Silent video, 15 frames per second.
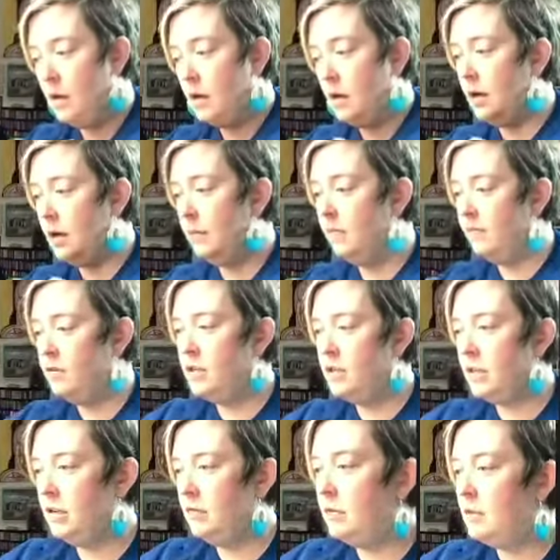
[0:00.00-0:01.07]

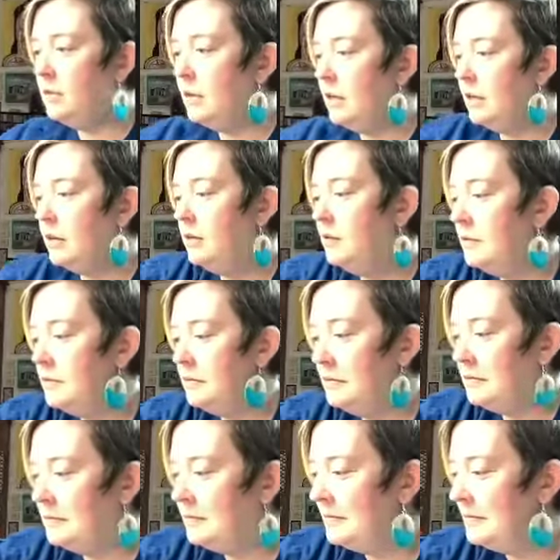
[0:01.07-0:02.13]
Virginia will tell you
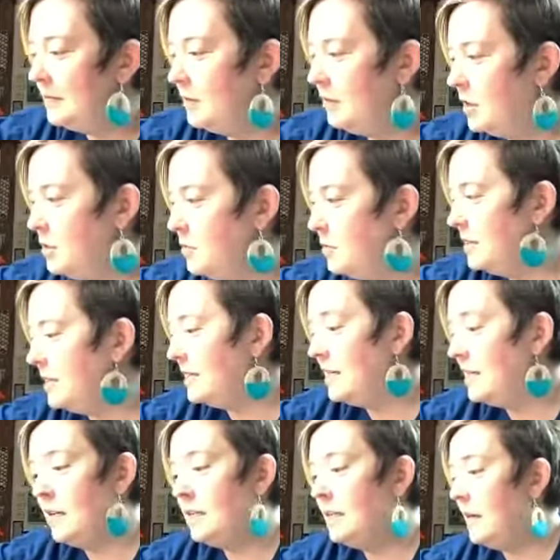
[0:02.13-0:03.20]
which ones I
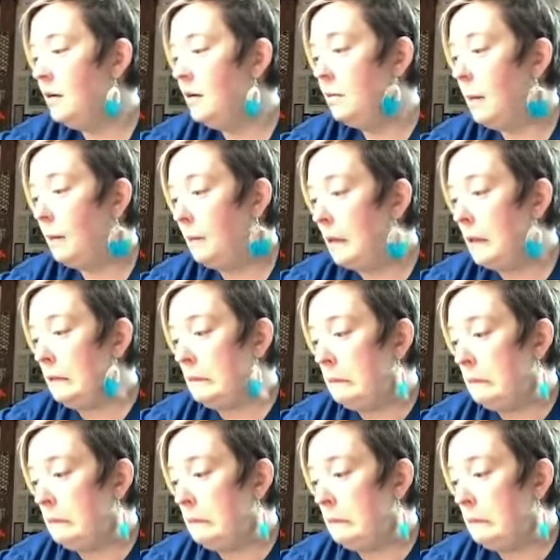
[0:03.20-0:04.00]
said. I don't remember.